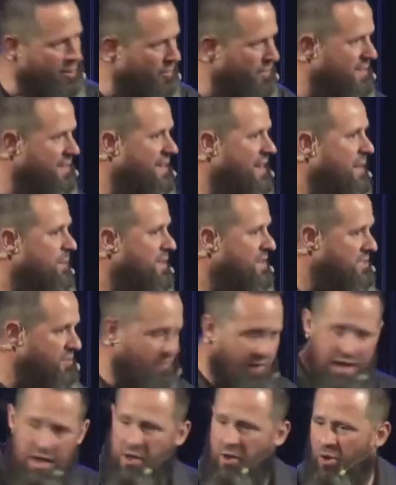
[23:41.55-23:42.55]
battled the
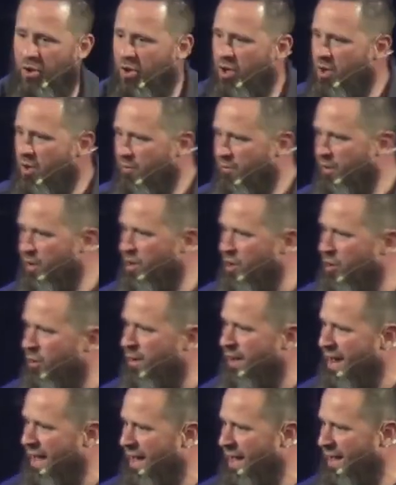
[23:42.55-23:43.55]
demons of hell
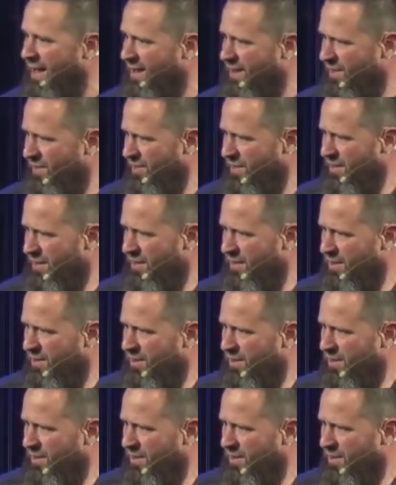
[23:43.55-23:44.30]
for you and I.